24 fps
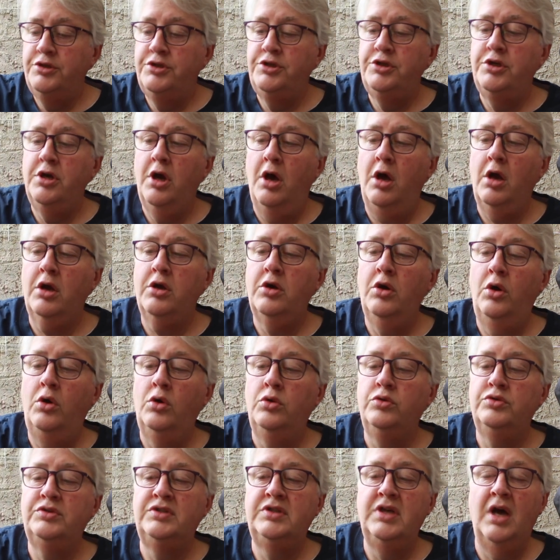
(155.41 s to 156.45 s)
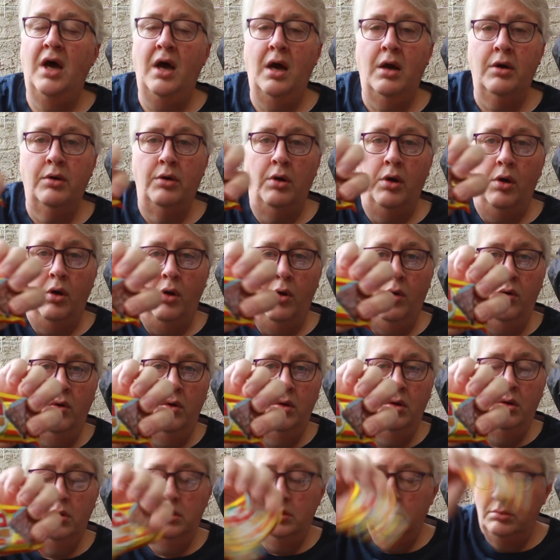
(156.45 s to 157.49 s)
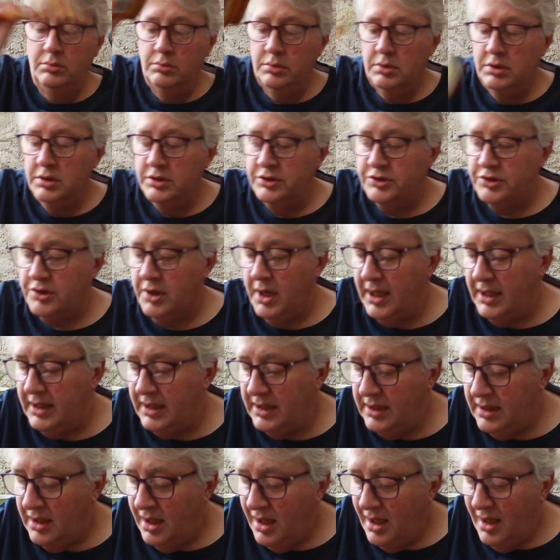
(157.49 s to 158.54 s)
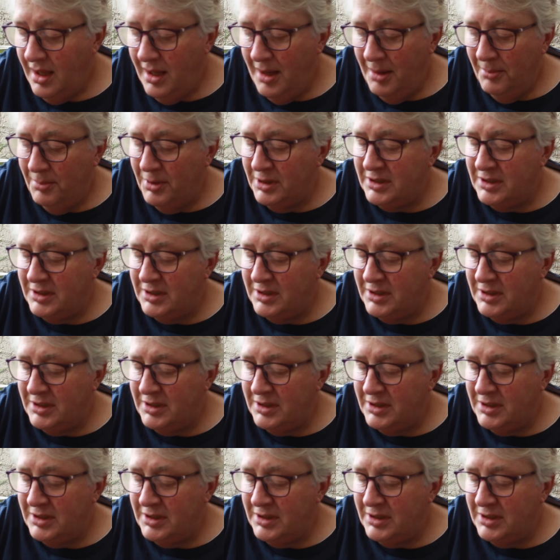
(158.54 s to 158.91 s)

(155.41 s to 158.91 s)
Choco Taro try Tri-Eat.